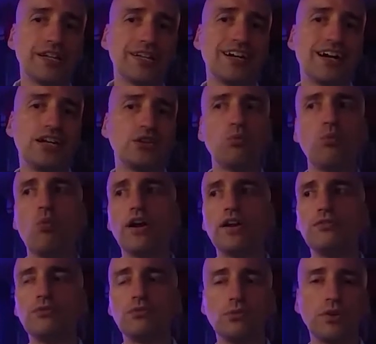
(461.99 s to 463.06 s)
in column
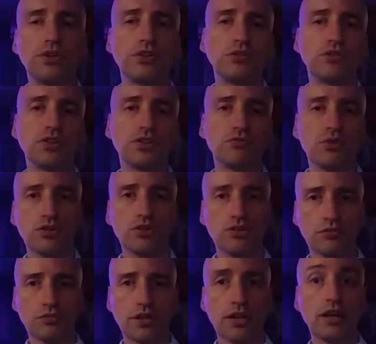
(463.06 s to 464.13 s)
1 when you're using
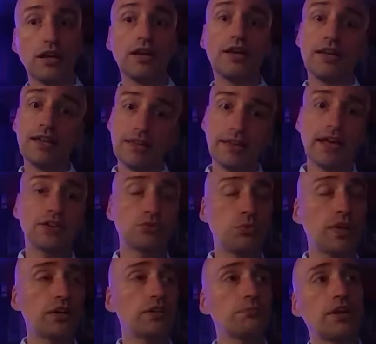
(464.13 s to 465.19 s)
VoiceOver. That's
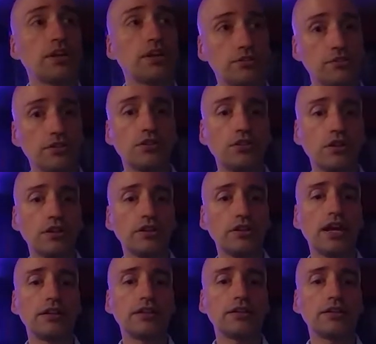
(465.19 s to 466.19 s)
weird because they're clearly not in